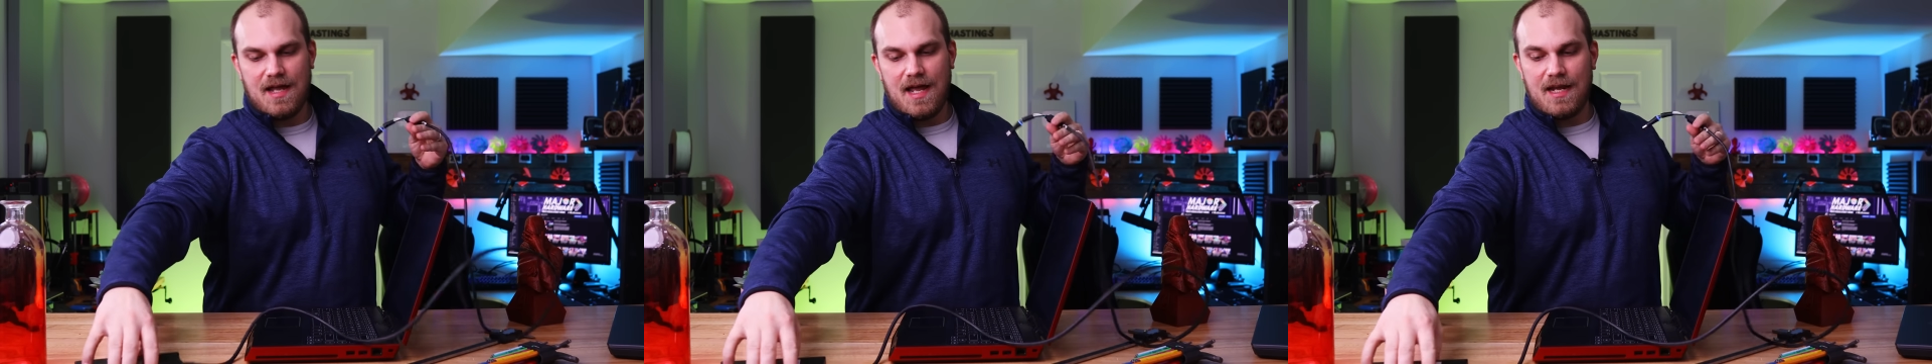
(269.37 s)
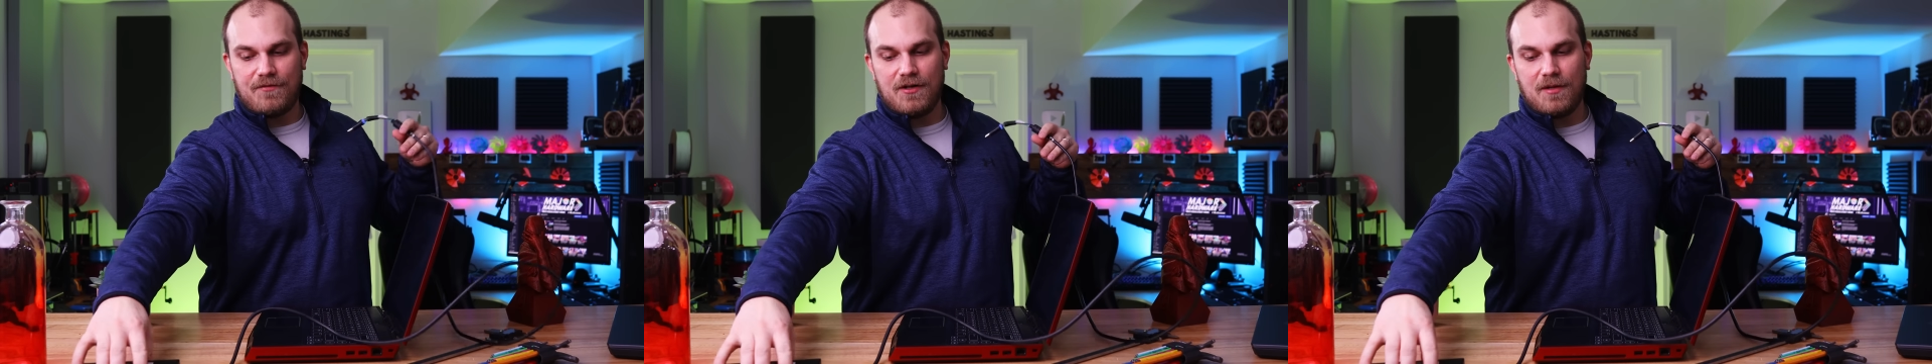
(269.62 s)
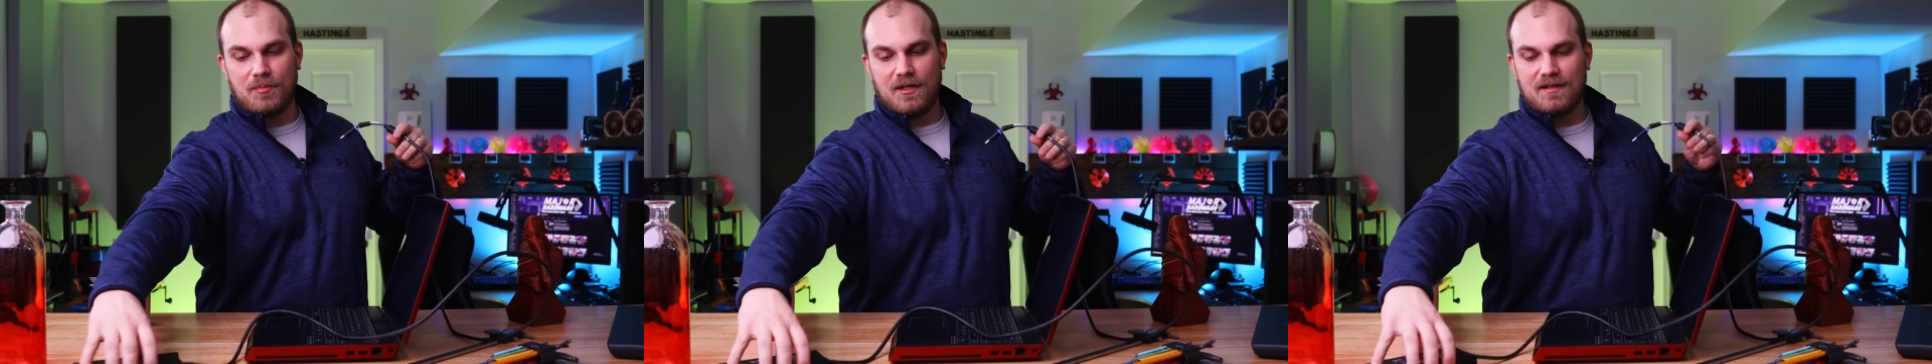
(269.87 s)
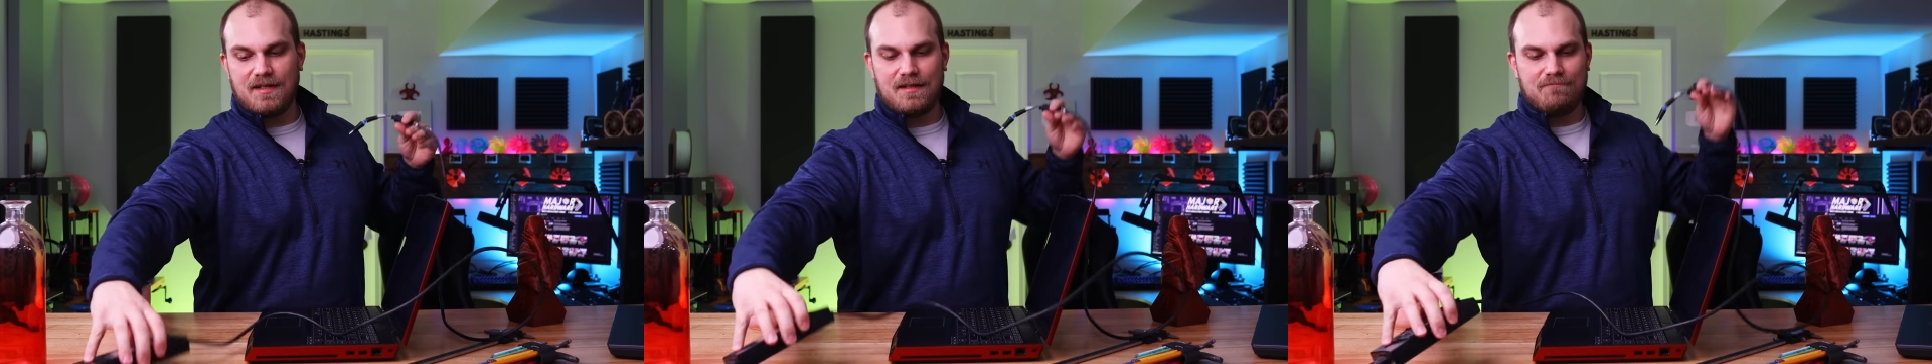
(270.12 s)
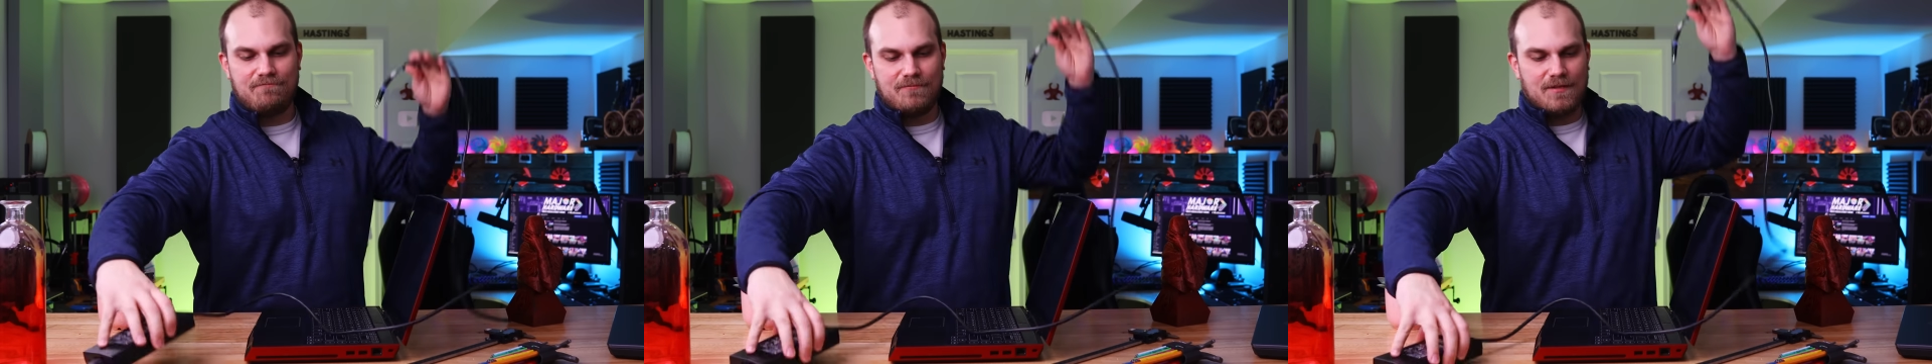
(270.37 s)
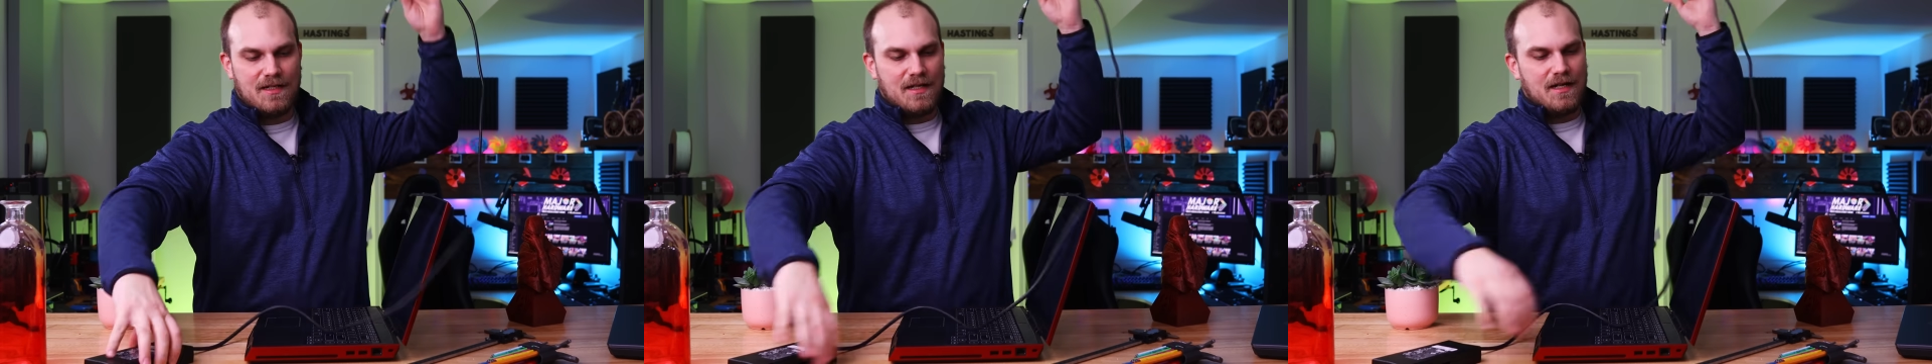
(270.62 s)
And if you're not plugged in,
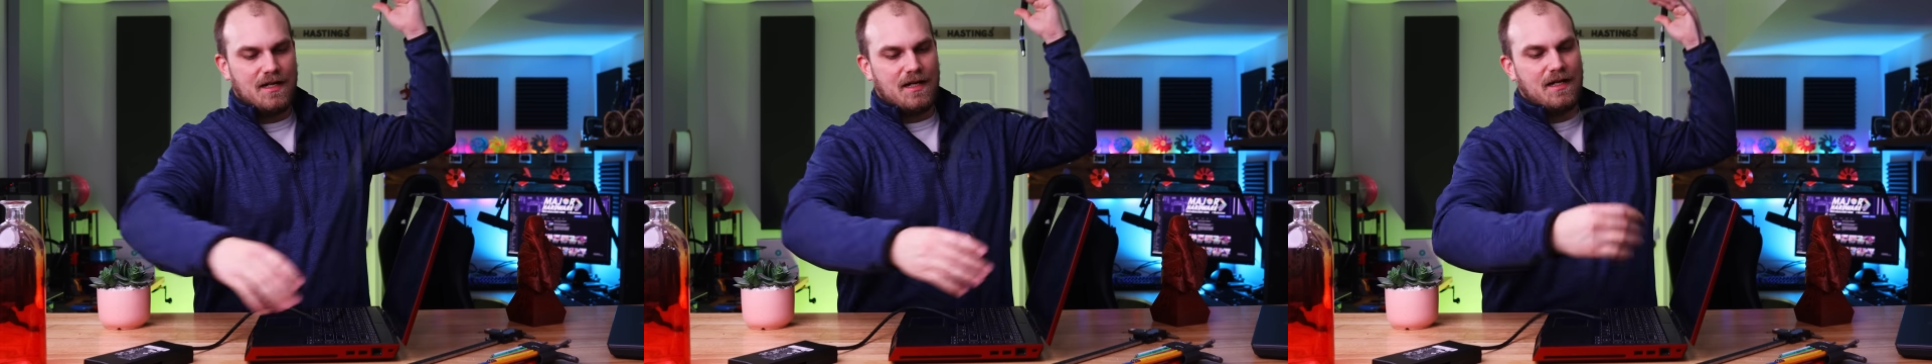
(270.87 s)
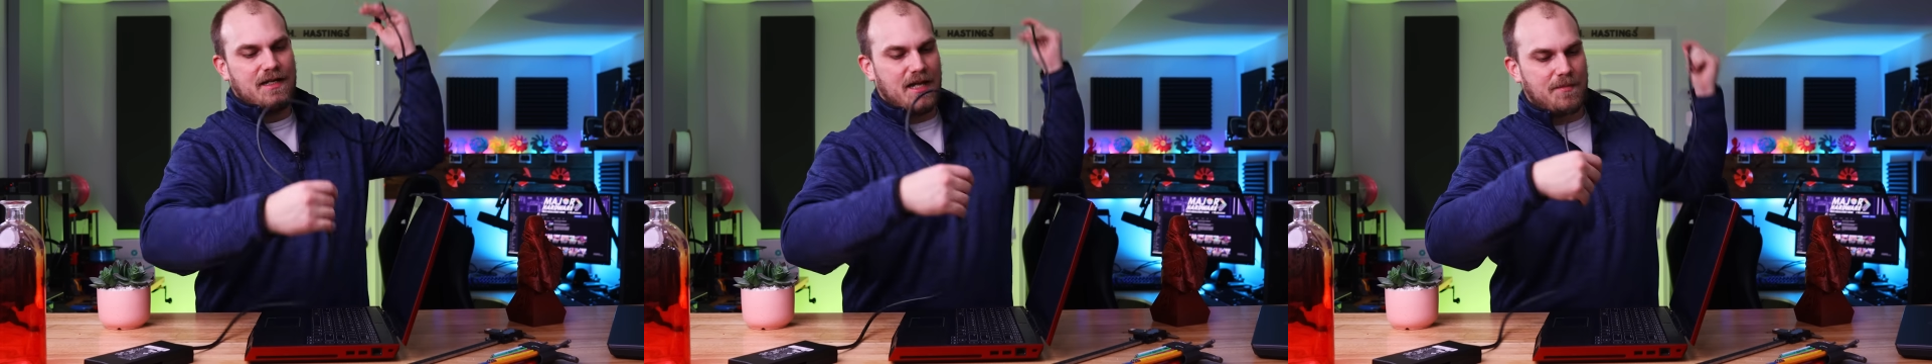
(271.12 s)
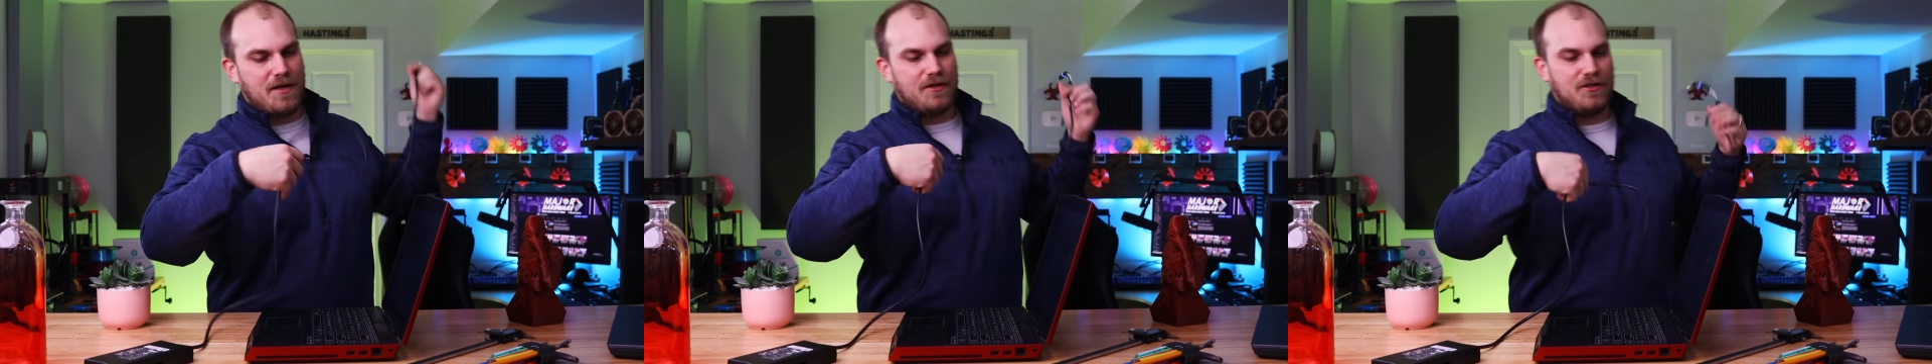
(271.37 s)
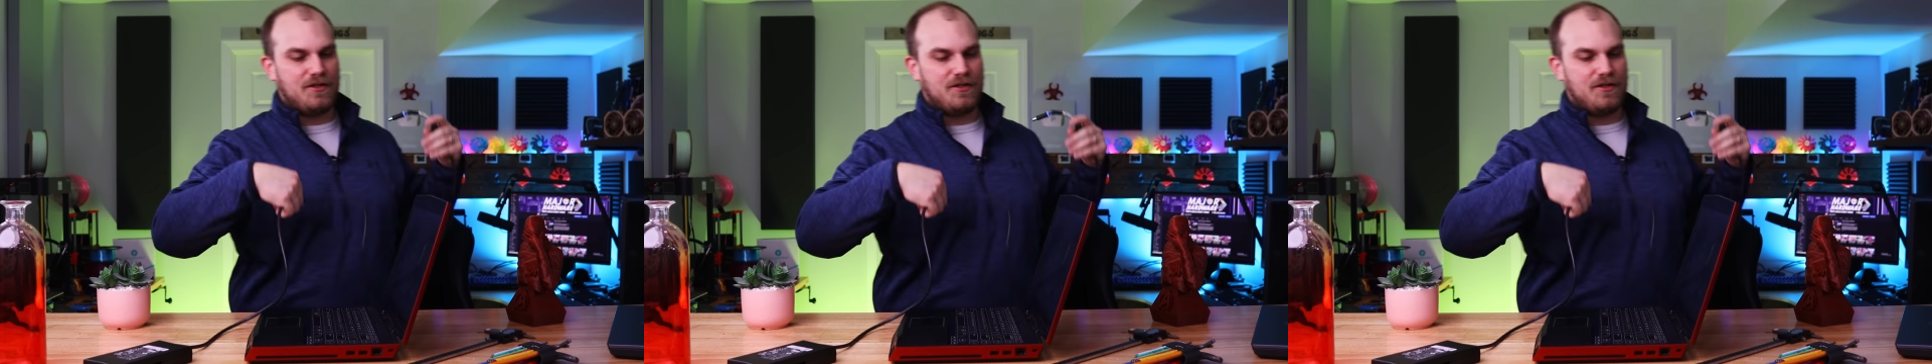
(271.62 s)
uh, you got about a